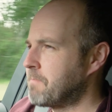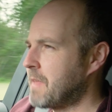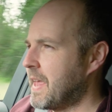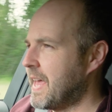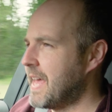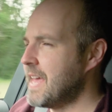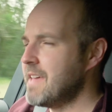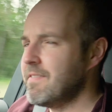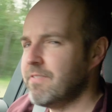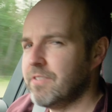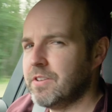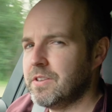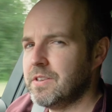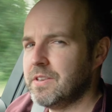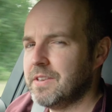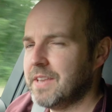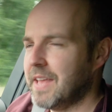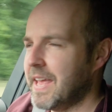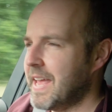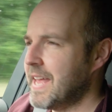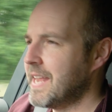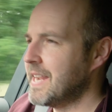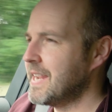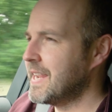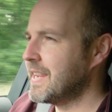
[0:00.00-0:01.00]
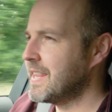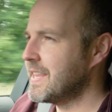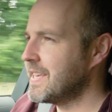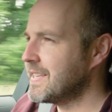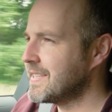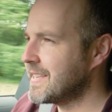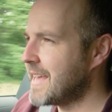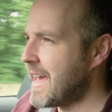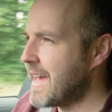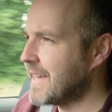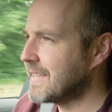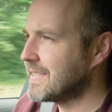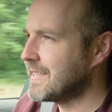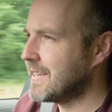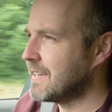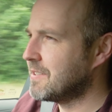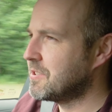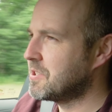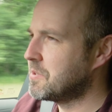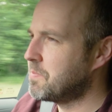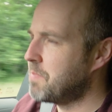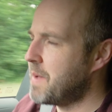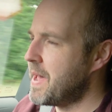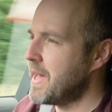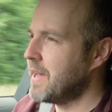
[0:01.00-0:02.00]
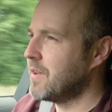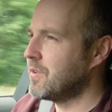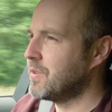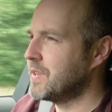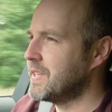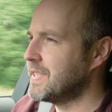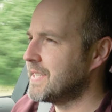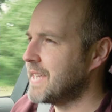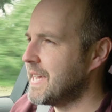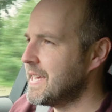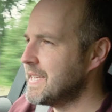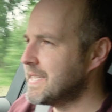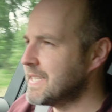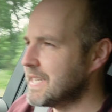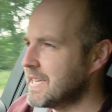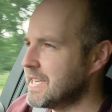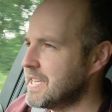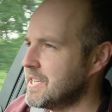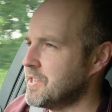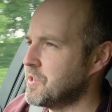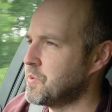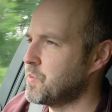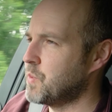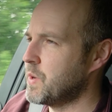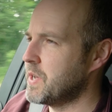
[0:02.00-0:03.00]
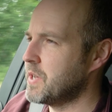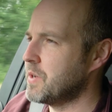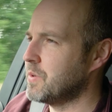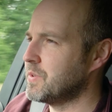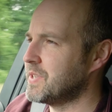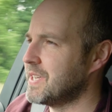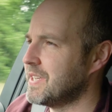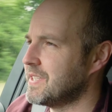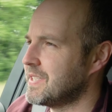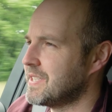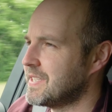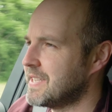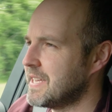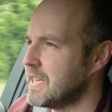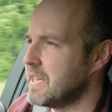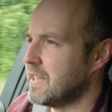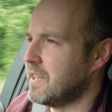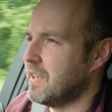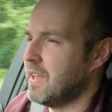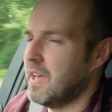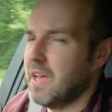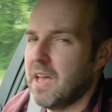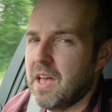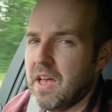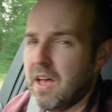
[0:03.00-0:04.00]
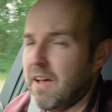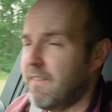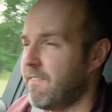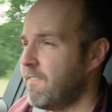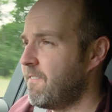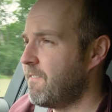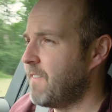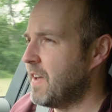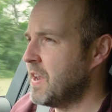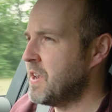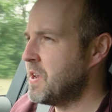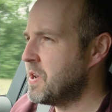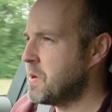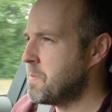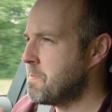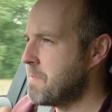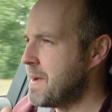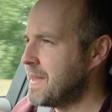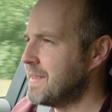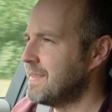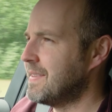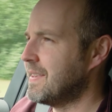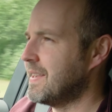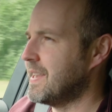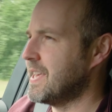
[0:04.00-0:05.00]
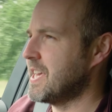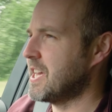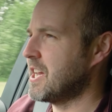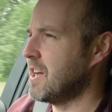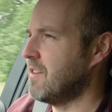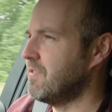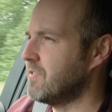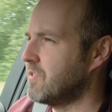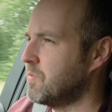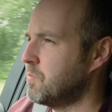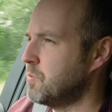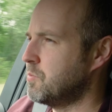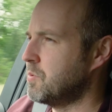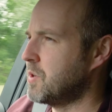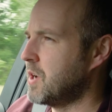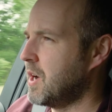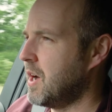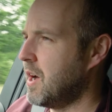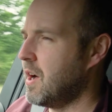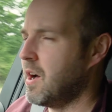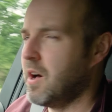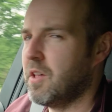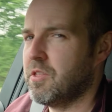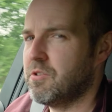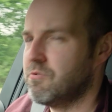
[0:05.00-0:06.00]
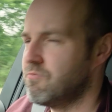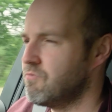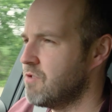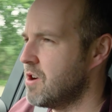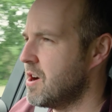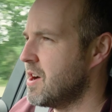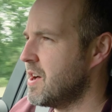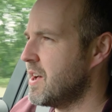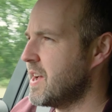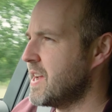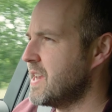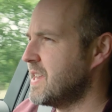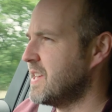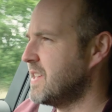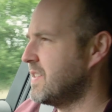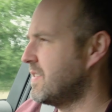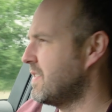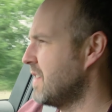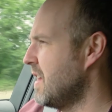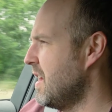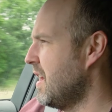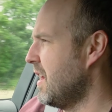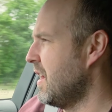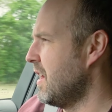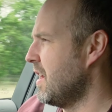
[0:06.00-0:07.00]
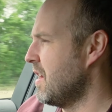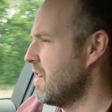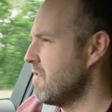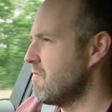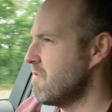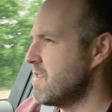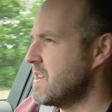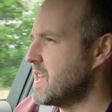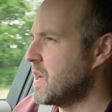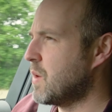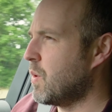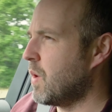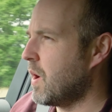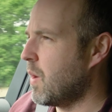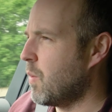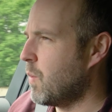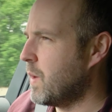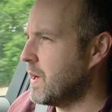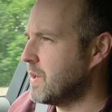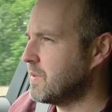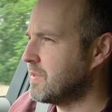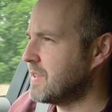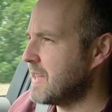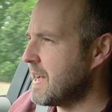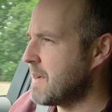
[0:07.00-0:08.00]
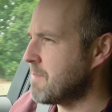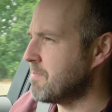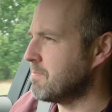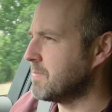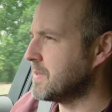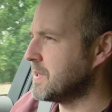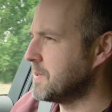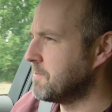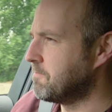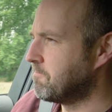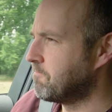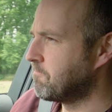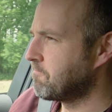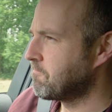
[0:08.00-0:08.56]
Even in this XL spec on its 18-inch wheels, it's still a fundamentally comfortable car. The ride is really quite well damped.